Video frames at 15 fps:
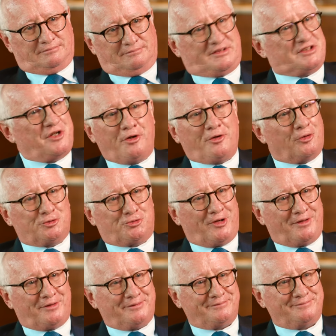There's no
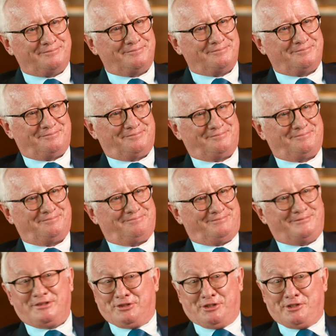contract.
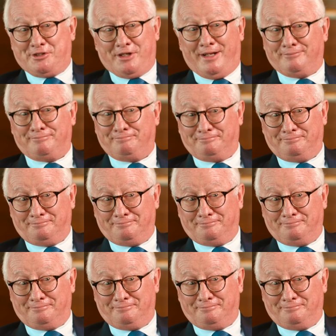It's just, you